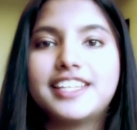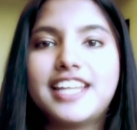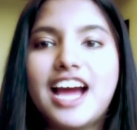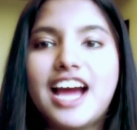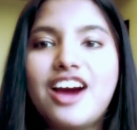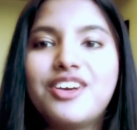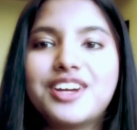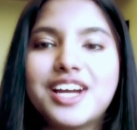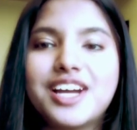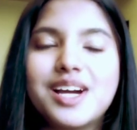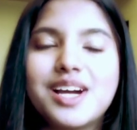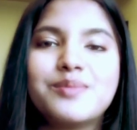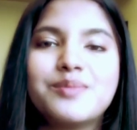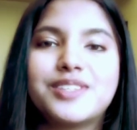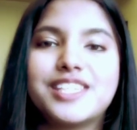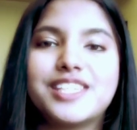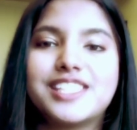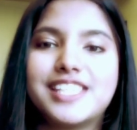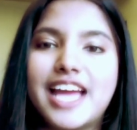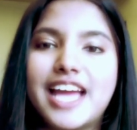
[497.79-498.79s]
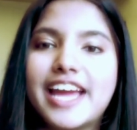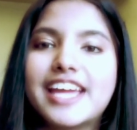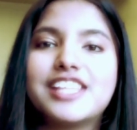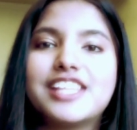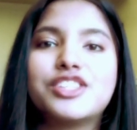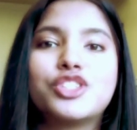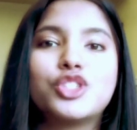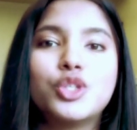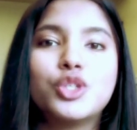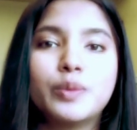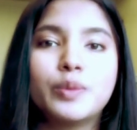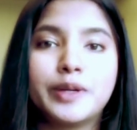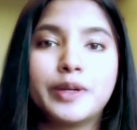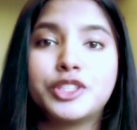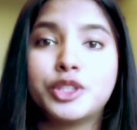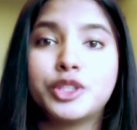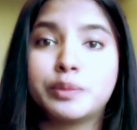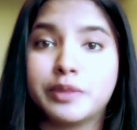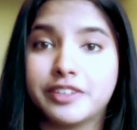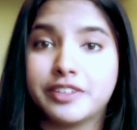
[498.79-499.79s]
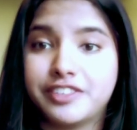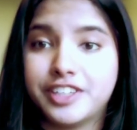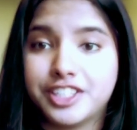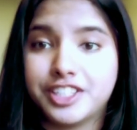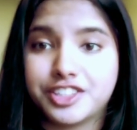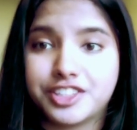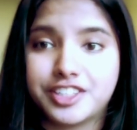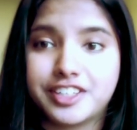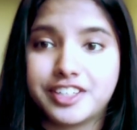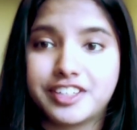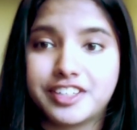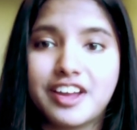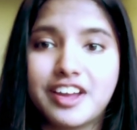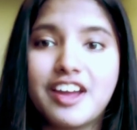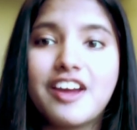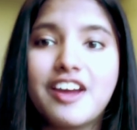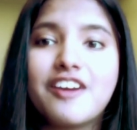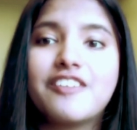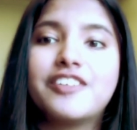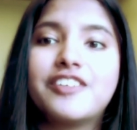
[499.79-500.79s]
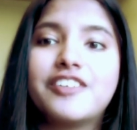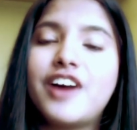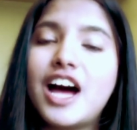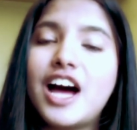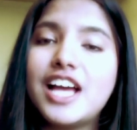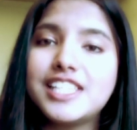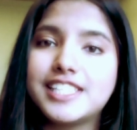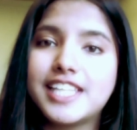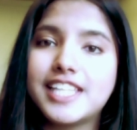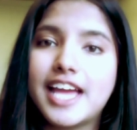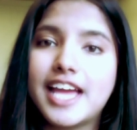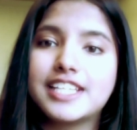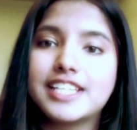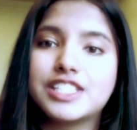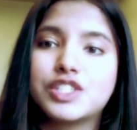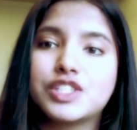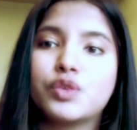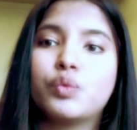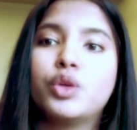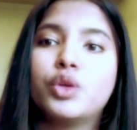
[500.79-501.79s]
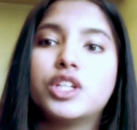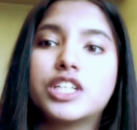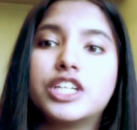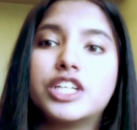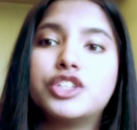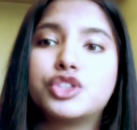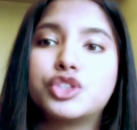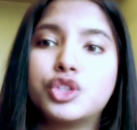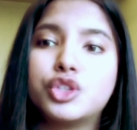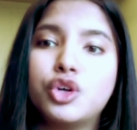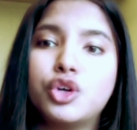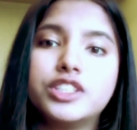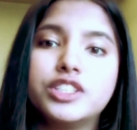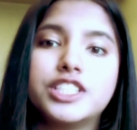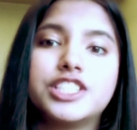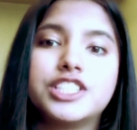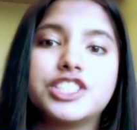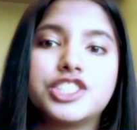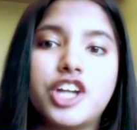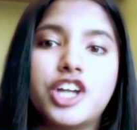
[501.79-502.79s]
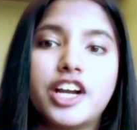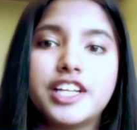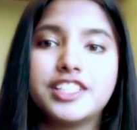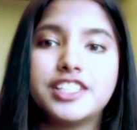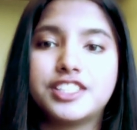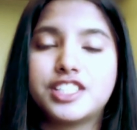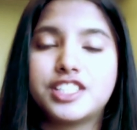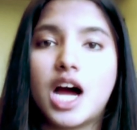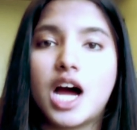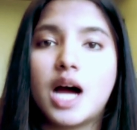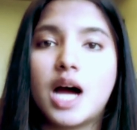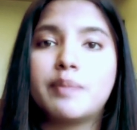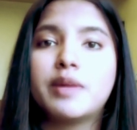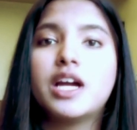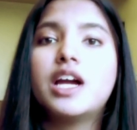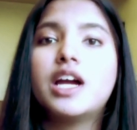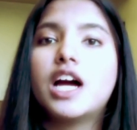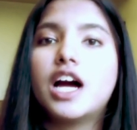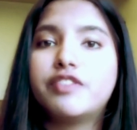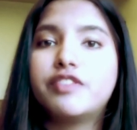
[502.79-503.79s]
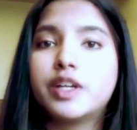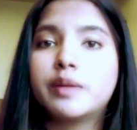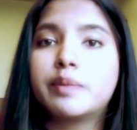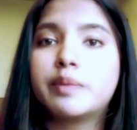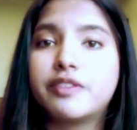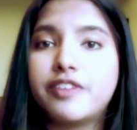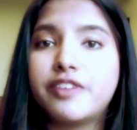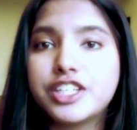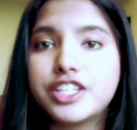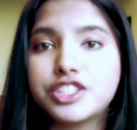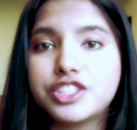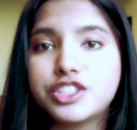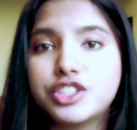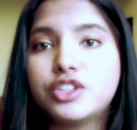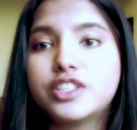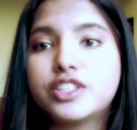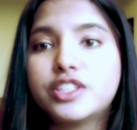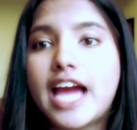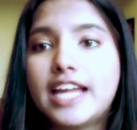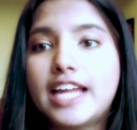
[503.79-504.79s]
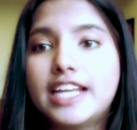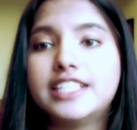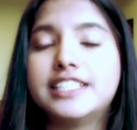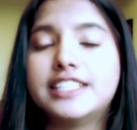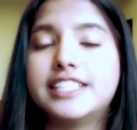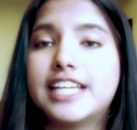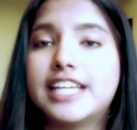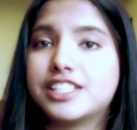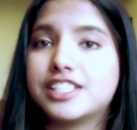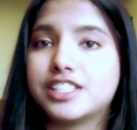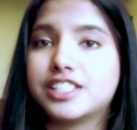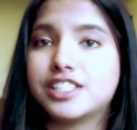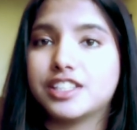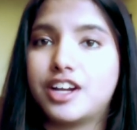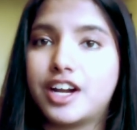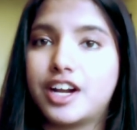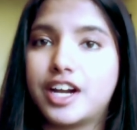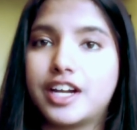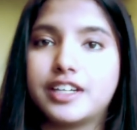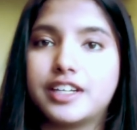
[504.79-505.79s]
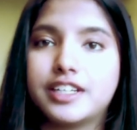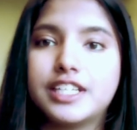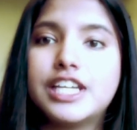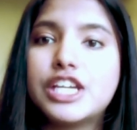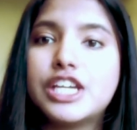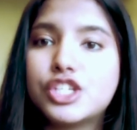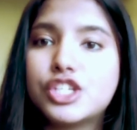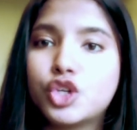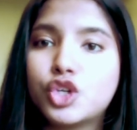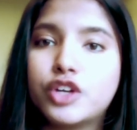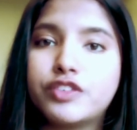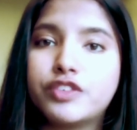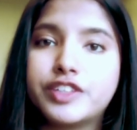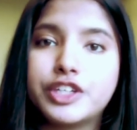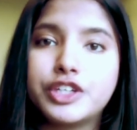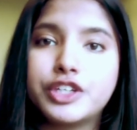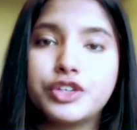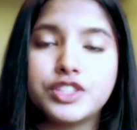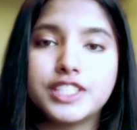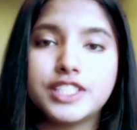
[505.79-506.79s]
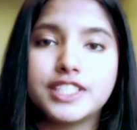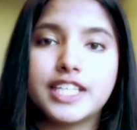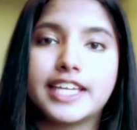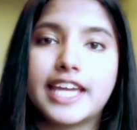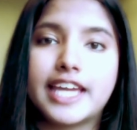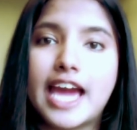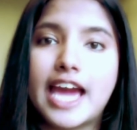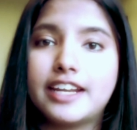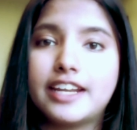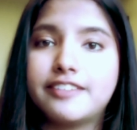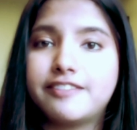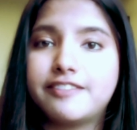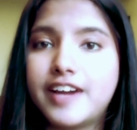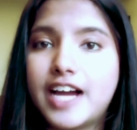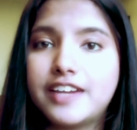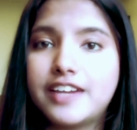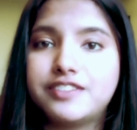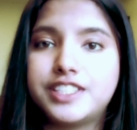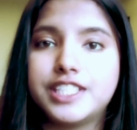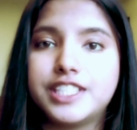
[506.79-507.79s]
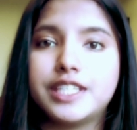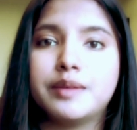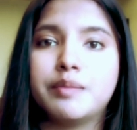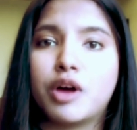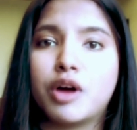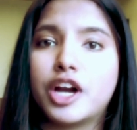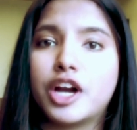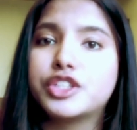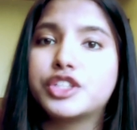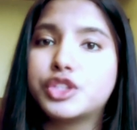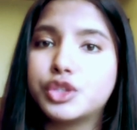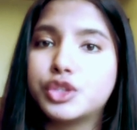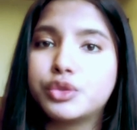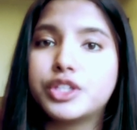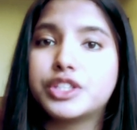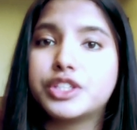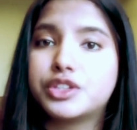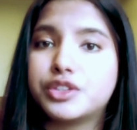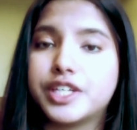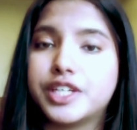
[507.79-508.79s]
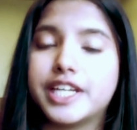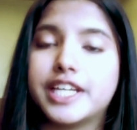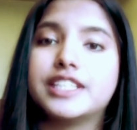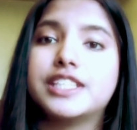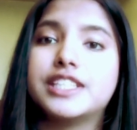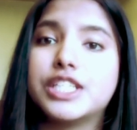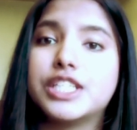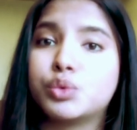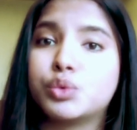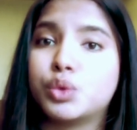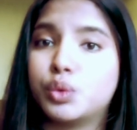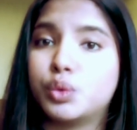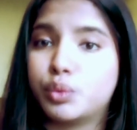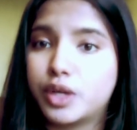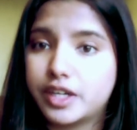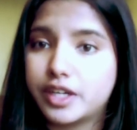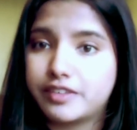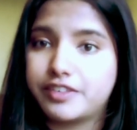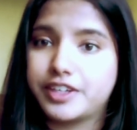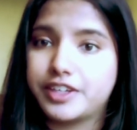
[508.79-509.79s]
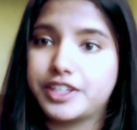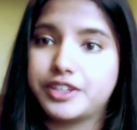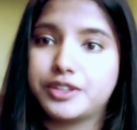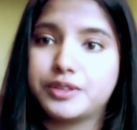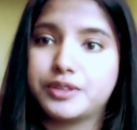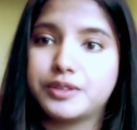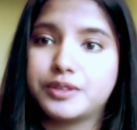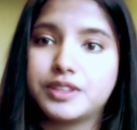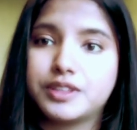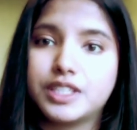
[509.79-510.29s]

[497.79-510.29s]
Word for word: Now comes the second super duper feature. Fostex will control the start and stop of your professional Canon DSLR. So if you're using a Canon 5D Mark II or III, this will work for you.